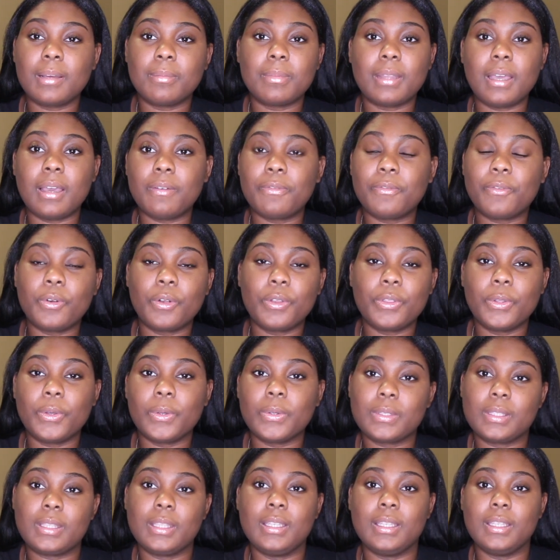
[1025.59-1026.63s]
I'm not for
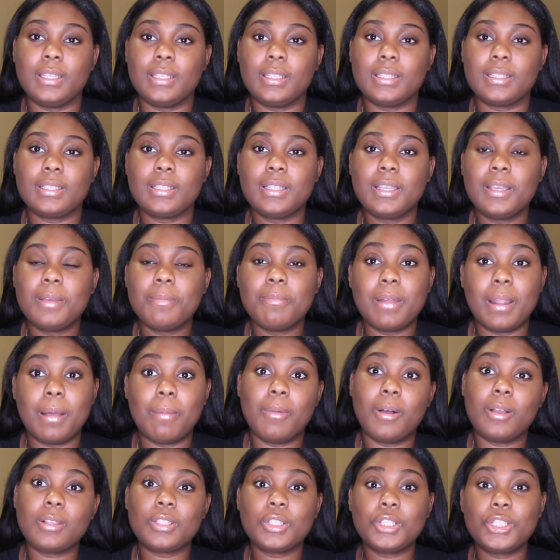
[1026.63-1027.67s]
those things, but
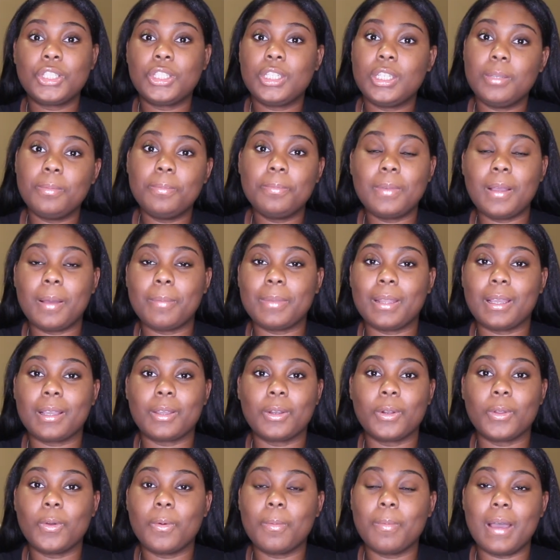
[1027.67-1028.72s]
I'm also cheap. I'm not
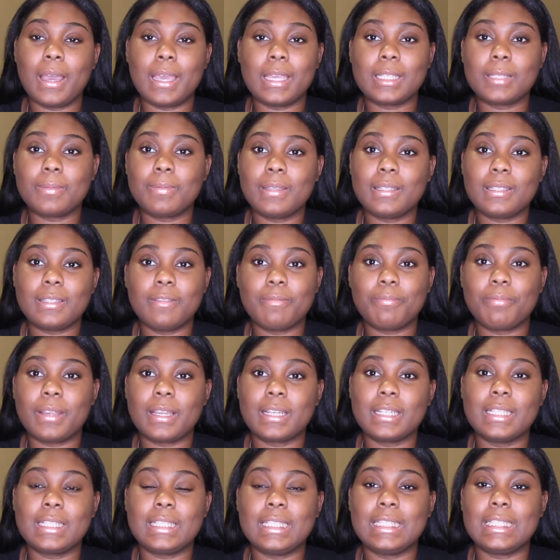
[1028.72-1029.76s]
going to go buy expensive
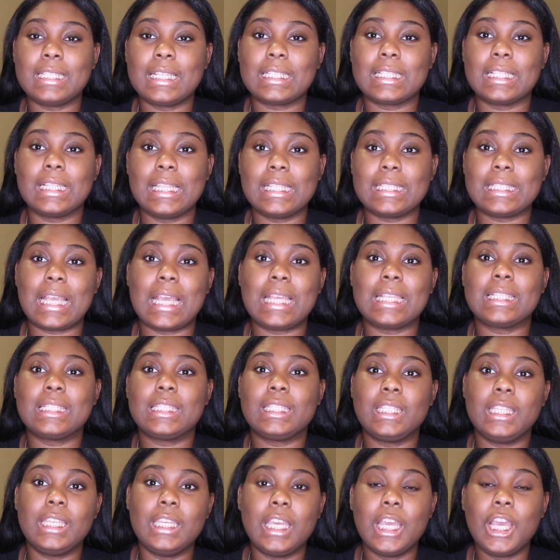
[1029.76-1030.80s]
pregnancy tests unless I
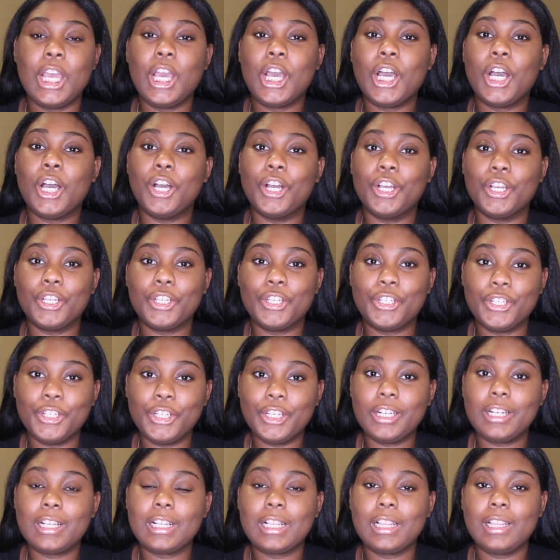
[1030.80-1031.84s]
see a
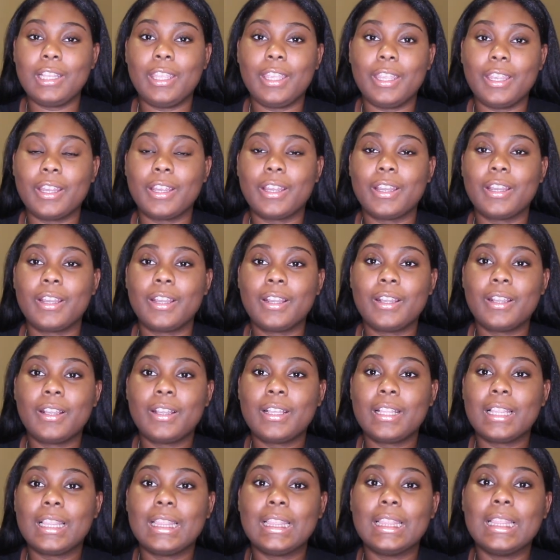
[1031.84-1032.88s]
good clear
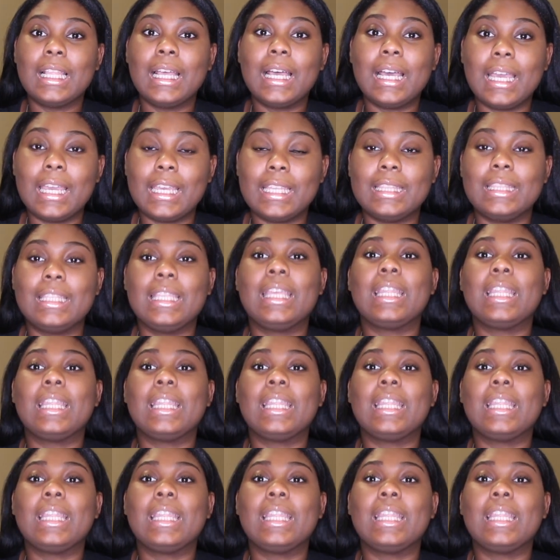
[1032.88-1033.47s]
line.